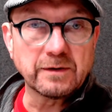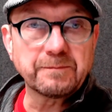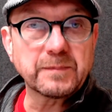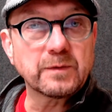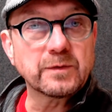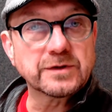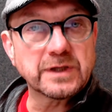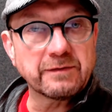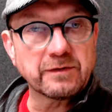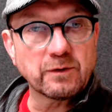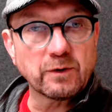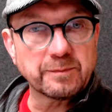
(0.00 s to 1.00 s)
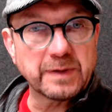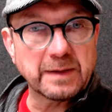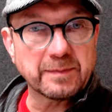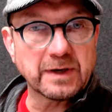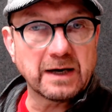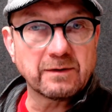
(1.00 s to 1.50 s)
which they have the oil paper
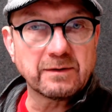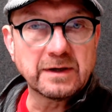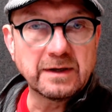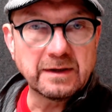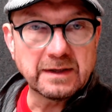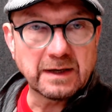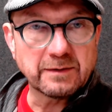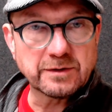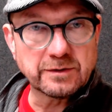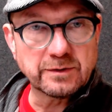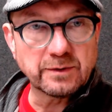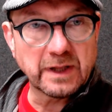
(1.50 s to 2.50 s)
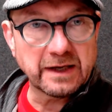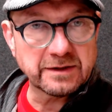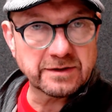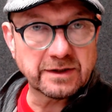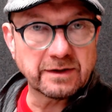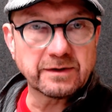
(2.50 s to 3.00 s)
now. That was new last
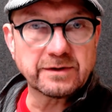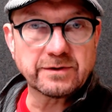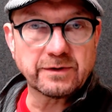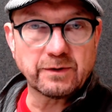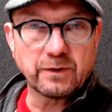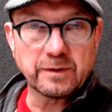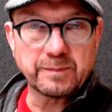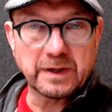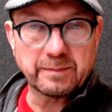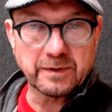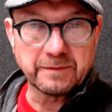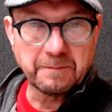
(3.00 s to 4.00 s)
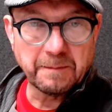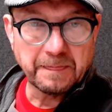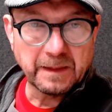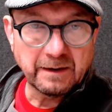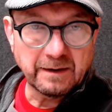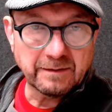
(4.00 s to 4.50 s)
year, and so the oil paper.
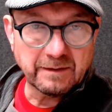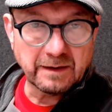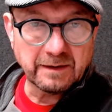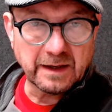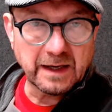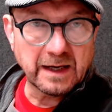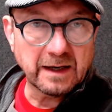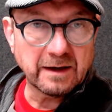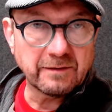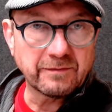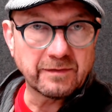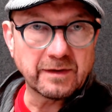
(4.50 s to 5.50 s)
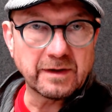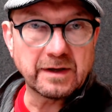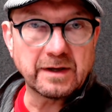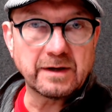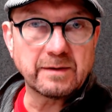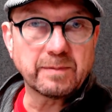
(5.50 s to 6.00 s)
Then they have
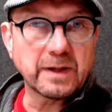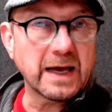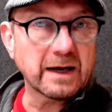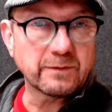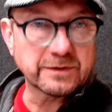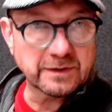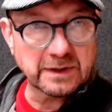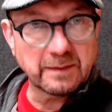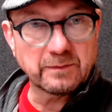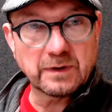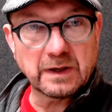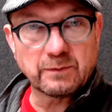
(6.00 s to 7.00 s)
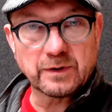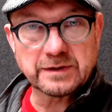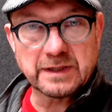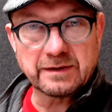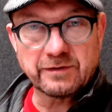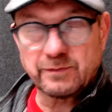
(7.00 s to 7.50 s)
the black, which is I worked
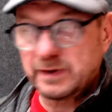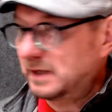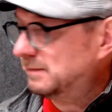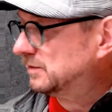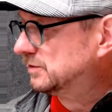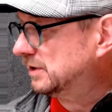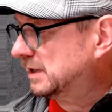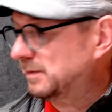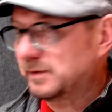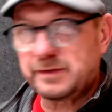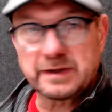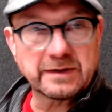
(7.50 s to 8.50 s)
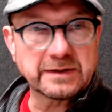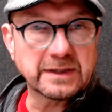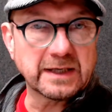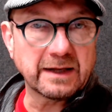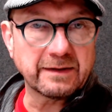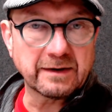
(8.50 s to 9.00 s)
on this weekend. I'm going to show you a couple of things I did
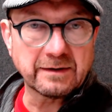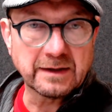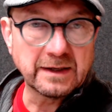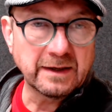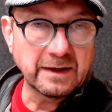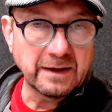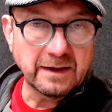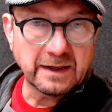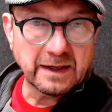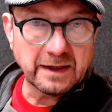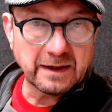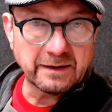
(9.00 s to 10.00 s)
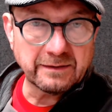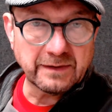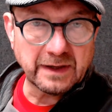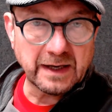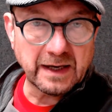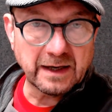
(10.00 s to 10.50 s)
on there. And they
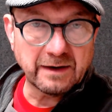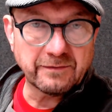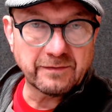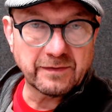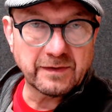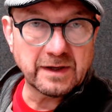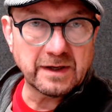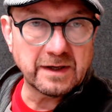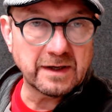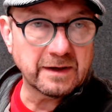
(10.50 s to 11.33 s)
have the